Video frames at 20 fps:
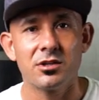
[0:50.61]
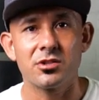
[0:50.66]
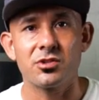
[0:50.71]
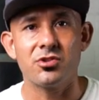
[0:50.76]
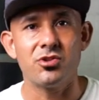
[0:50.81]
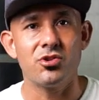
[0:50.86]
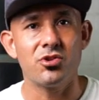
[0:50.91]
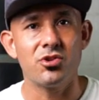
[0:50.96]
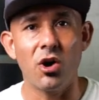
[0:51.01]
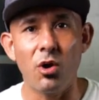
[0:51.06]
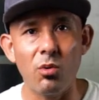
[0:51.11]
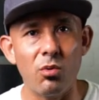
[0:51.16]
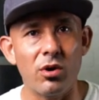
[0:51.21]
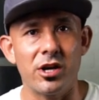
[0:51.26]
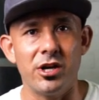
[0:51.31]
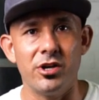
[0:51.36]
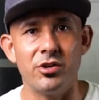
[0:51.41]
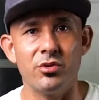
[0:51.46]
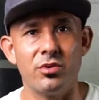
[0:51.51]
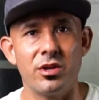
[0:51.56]
So you don't
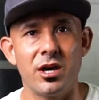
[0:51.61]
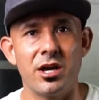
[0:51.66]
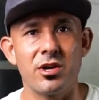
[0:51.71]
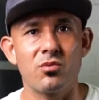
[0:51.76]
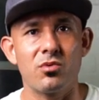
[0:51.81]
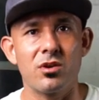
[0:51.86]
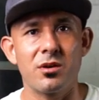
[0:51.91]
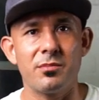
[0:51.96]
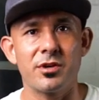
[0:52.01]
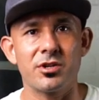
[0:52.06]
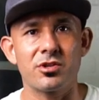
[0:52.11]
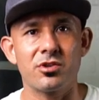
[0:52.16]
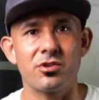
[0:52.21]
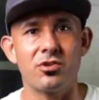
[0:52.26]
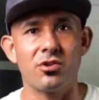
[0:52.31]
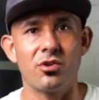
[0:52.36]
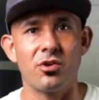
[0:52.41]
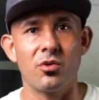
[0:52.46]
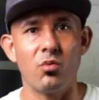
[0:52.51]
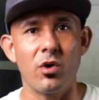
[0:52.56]
want to do that. You want to make sure
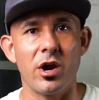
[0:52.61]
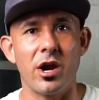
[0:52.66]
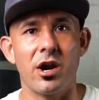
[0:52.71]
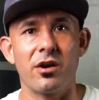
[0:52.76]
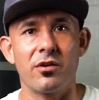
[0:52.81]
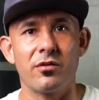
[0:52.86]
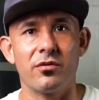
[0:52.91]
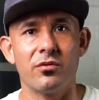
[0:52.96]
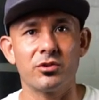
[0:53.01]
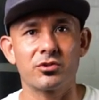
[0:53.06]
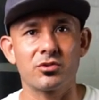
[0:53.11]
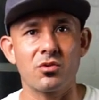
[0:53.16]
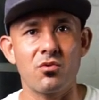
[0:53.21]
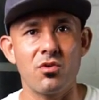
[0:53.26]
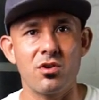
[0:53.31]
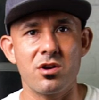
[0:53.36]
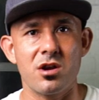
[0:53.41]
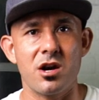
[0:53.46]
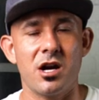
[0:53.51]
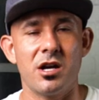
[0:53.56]
you're aware of what's
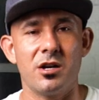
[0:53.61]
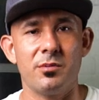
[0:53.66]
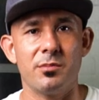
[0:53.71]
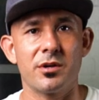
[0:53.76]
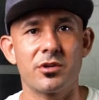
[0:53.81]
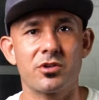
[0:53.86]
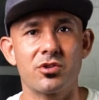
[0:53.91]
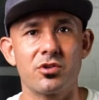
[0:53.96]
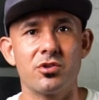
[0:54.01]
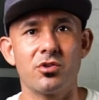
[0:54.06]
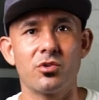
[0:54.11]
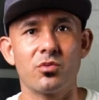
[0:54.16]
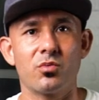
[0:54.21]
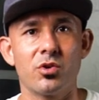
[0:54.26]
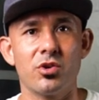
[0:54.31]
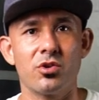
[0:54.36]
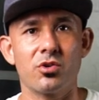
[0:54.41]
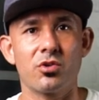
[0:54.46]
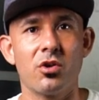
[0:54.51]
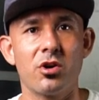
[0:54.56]
going on and make sure you,
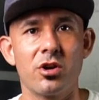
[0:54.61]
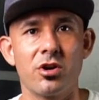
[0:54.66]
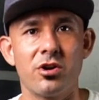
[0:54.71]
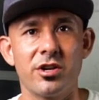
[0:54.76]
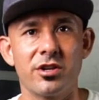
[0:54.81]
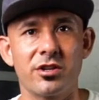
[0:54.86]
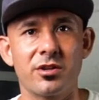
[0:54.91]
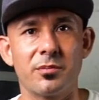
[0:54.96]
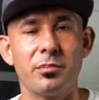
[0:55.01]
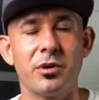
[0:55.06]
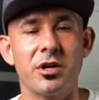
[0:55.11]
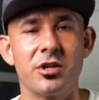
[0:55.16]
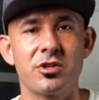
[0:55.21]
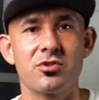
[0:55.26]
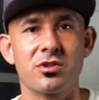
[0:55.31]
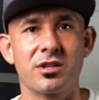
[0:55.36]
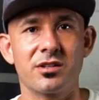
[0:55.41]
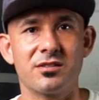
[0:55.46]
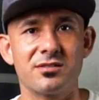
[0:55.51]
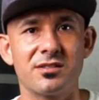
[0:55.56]
when you go underneath the
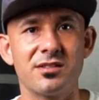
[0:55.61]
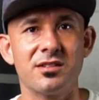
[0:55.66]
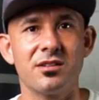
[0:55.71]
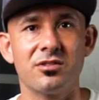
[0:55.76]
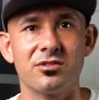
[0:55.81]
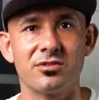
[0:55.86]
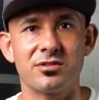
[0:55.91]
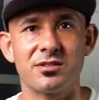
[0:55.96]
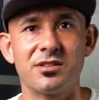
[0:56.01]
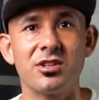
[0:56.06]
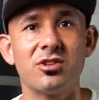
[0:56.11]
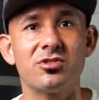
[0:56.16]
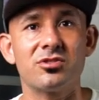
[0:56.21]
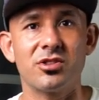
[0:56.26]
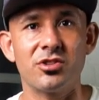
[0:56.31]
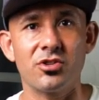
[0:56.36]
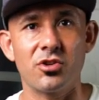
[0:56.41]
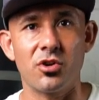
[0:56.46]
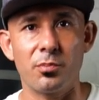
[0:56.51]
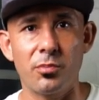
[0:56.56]
punch, you can still
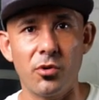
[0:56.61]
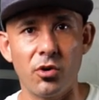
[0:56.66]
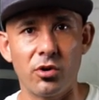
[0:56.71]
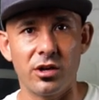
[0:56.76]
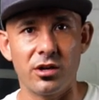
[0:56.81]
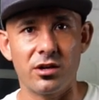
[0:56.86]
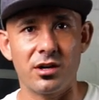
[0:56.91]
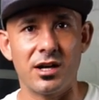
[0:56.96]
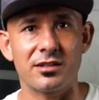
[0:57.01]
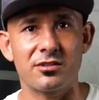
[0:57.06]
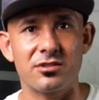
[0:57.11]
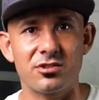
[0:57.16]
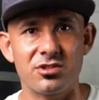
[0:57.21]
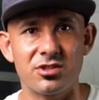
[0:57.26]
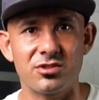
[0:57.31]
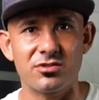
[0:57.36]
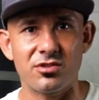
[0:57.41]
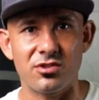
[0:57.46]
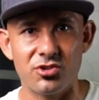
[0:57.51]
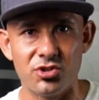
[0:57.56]
see your opponent, not
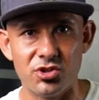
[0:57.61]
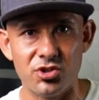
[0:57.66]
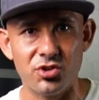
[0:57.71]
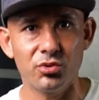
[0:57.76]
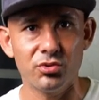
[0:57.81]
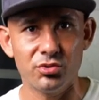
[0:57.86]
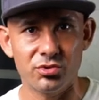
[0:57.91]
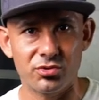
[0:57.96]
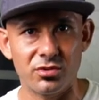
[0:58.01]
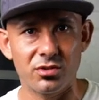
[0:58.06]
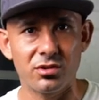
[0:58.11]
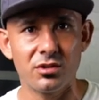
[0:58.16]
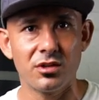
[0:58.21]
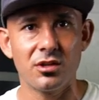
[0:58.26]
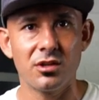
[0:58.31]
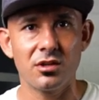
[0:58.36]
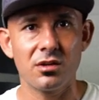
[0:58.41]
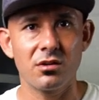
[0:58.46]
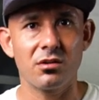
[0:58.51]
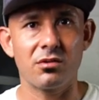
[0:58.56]
just their shoes,
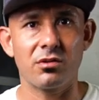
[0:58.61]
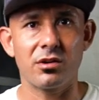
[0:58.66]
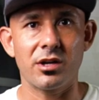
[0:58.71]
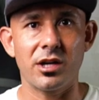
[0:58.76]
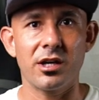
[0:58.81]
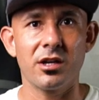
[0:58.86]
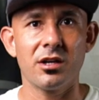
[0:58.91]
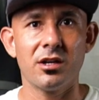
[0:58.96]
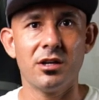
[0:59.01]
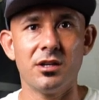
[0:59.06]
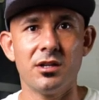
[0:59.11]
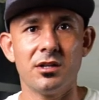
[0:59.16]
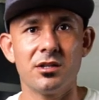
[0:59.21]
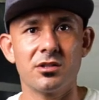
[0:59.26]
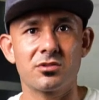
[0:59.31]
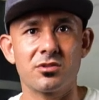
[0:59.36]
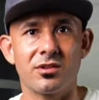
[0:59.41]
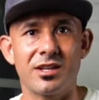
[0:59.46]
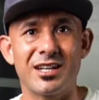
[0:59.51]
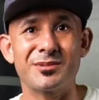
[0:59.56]
okay?
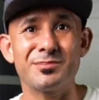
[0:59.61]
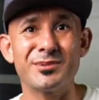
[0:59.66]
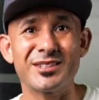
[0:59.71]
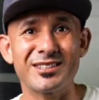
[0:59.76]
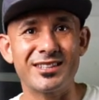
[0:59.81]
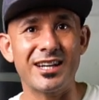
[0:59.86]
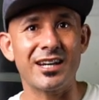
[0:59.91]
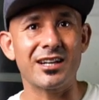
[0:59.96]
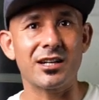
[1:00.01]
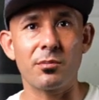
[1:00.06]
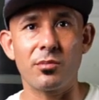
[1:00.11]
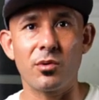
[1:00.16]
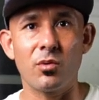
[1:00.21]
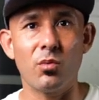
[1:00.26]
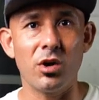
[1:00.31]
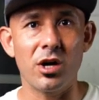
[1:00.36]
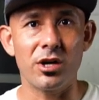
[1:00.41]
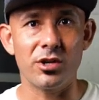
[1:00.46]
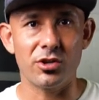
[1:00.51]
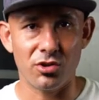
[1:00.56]
So that's mistake number
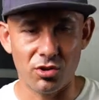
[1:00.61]
one.